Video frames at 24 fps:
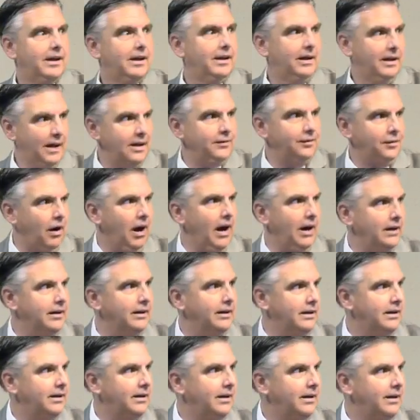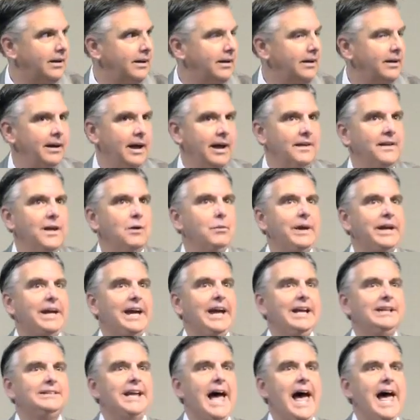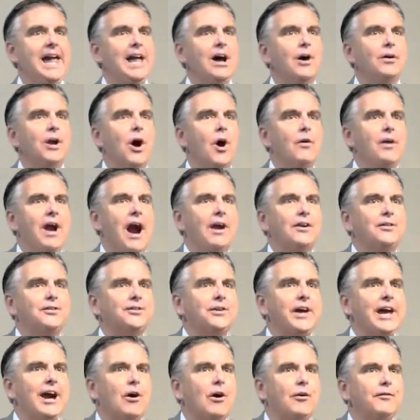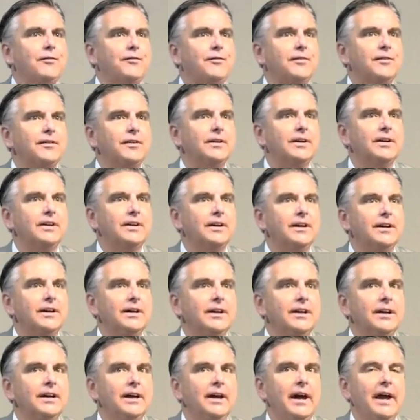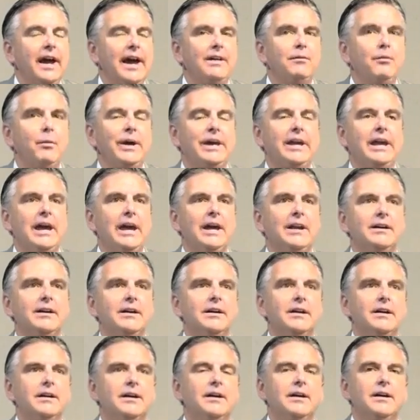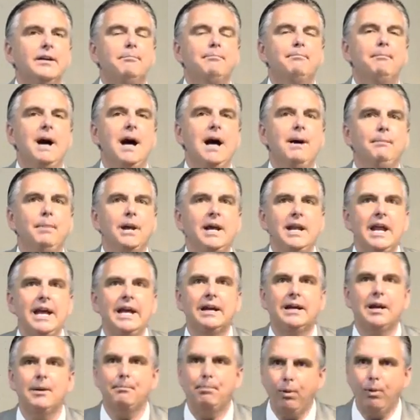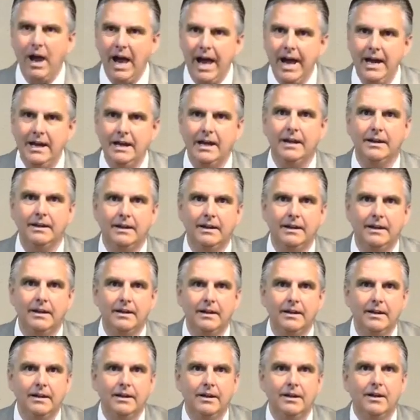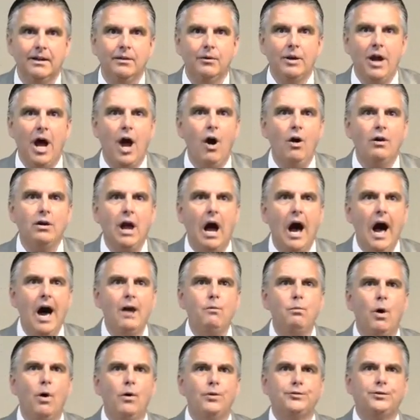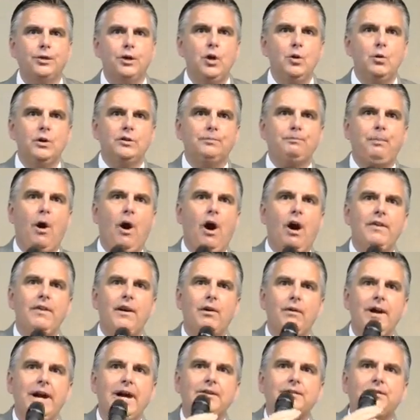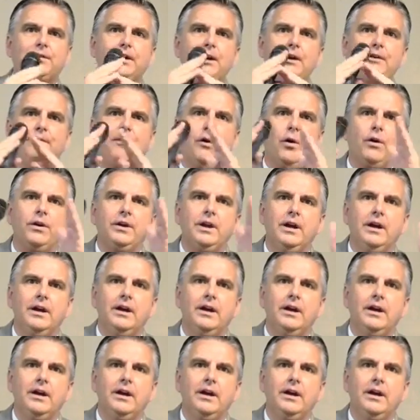That's right. And then we get down on ourselves and we get mumbling and complaining when all God wants to do is part the Red Sea for you